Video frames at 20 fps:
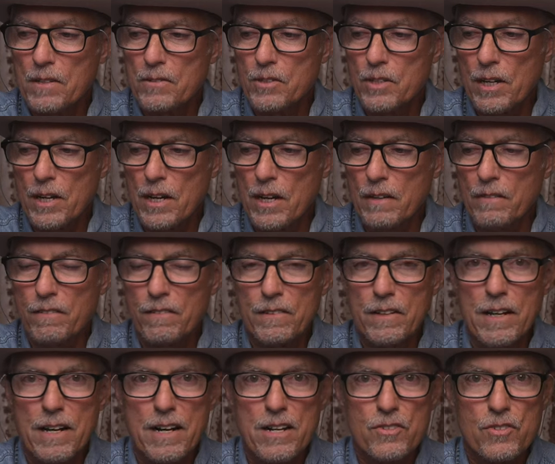tying
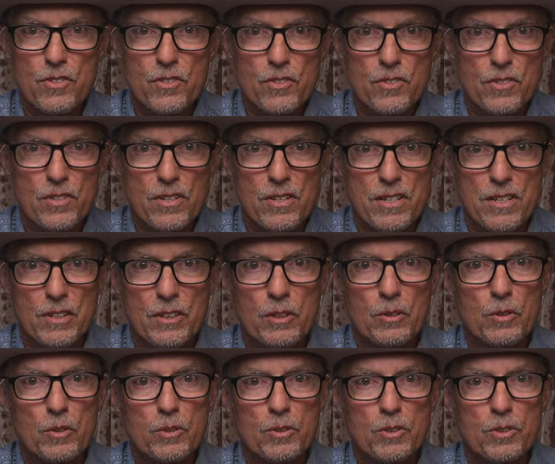flies is
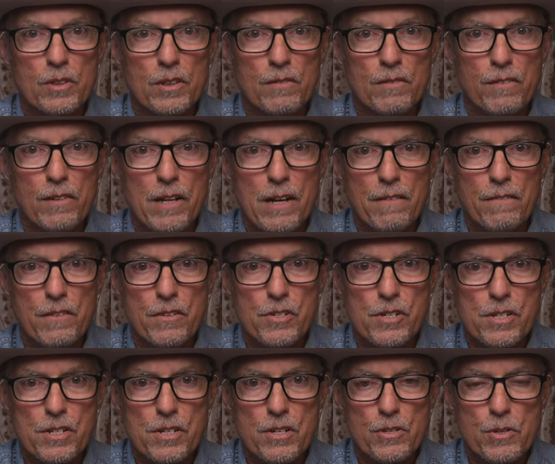integral to the fly
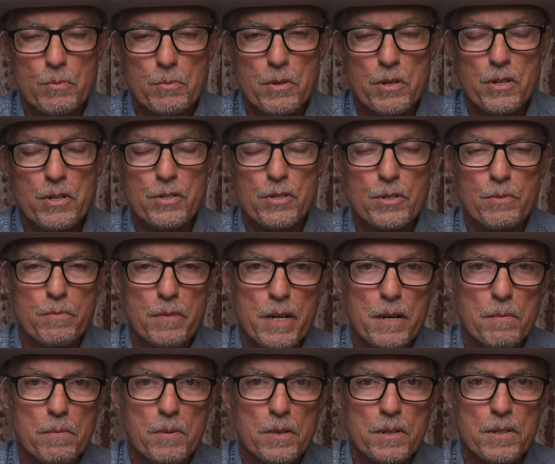fishing experience, in my
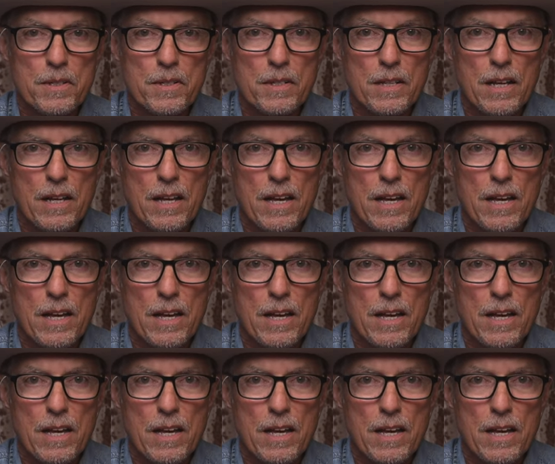opinion.